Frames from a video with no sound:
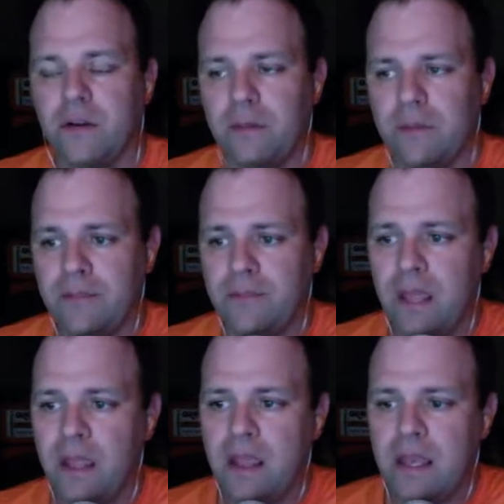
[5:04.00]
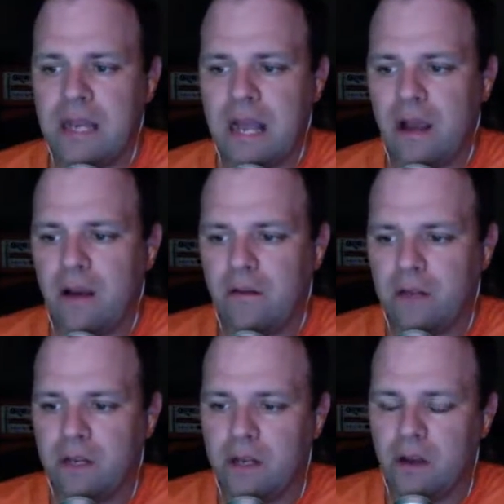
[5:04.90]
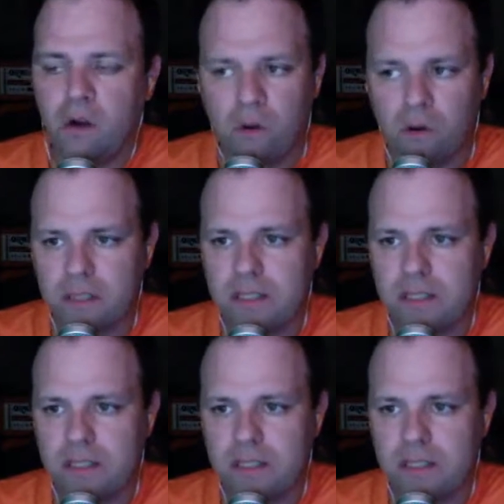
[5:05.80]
mean? Now, of course,